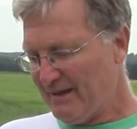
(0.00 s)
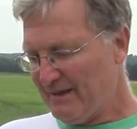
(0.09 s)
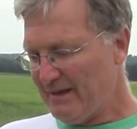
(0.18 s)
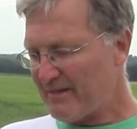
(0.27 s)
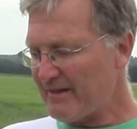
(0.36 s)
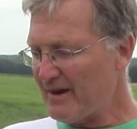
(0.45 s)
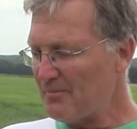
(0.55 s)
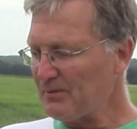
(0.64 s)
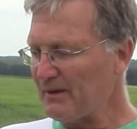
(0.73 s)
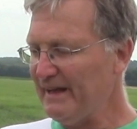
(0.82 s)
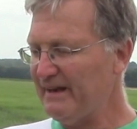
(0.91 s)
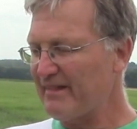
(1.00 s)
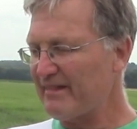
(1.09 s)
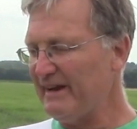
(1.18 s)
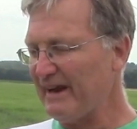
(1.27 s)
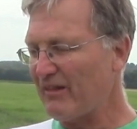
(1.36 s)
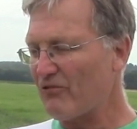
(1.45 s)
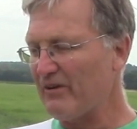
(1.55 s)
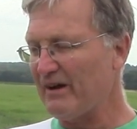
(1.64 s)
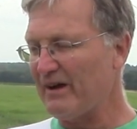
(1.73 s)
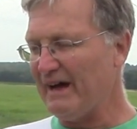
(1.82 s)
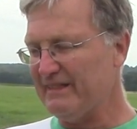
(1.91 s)
This airplane is an
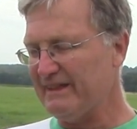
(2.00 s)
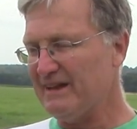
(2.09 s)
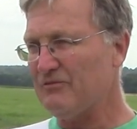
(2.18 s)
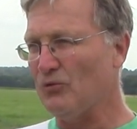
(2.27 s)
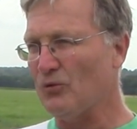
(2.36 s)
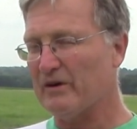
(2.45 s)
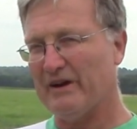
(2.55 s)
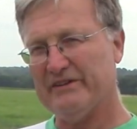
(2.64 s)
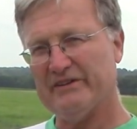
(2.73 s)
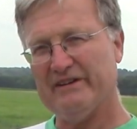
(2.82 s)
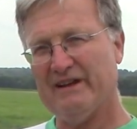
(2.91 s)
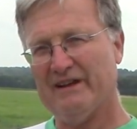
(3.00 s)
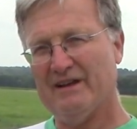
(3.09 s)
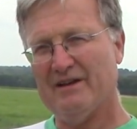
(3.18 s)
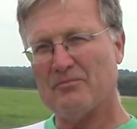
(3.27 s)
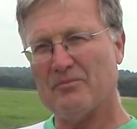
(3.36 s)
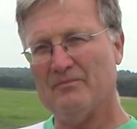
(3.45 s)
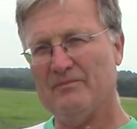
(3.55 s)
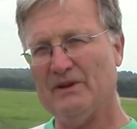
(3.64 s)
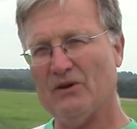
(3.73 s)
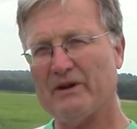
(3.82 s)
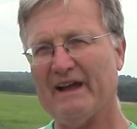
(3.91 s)
extra, I think, four hundred.
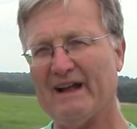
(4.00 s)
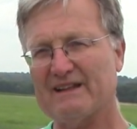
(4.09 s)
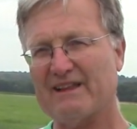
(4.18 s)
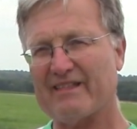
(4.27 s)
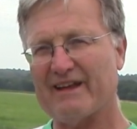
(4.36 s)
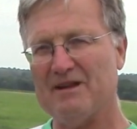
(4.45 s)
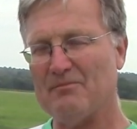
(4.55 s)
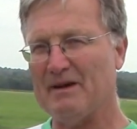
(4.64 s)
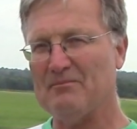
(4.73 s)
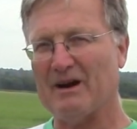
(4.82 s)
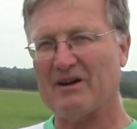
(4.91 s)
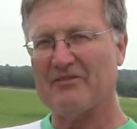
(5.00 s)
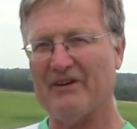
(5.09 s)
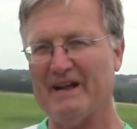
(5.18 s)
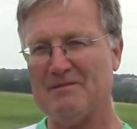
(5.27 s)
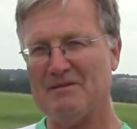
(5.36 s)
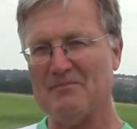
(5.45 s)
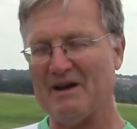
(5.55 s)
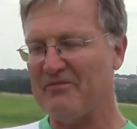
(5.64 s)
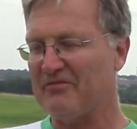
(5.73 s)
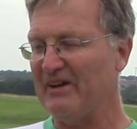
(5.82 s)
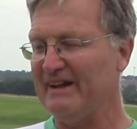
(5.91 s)
NoCal, designed by Mark Feineman, my
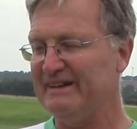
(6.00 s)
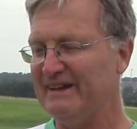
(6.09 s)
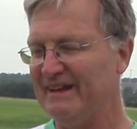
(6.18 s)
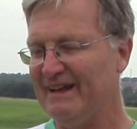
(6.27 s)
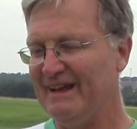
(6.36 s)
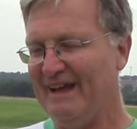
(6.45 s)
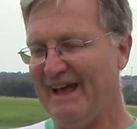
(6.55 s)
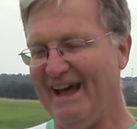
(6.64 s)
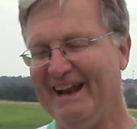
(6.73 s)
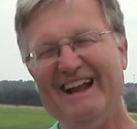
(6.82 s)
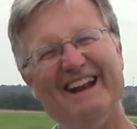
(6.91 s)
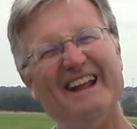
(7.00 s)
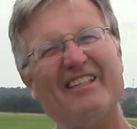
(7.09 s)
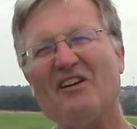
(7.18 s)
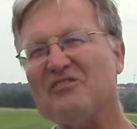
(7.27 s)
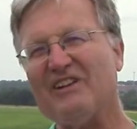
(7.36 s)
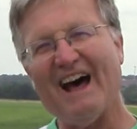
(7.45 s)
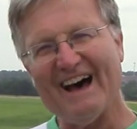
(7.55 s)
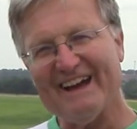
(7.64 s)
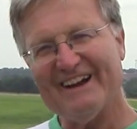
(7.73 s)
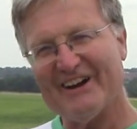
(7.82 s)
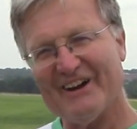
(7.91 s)
friend. And it is a flyer.